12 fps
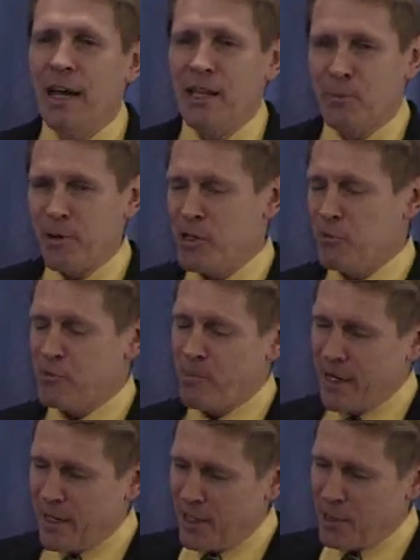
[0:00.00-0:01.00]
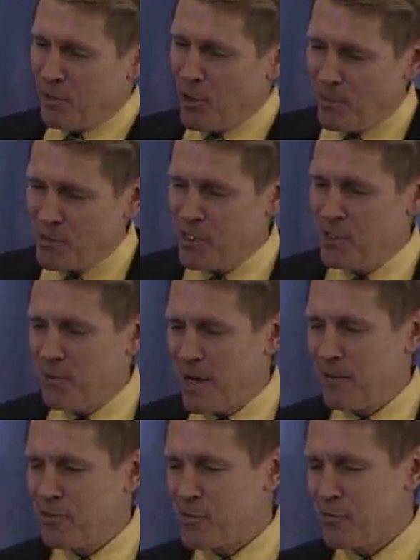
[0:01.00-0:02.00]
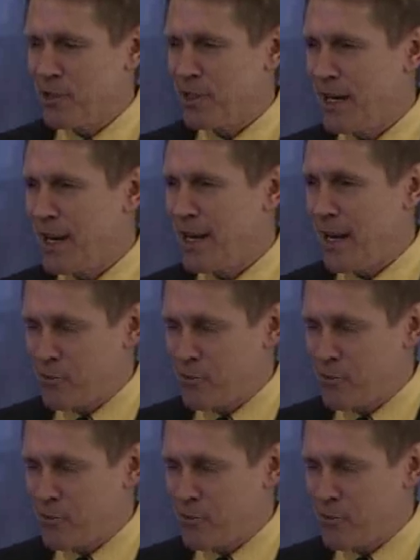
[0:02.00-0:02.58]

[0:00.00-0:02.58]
And the preacher was banging on the pulpit saying the Bible's the Word of God.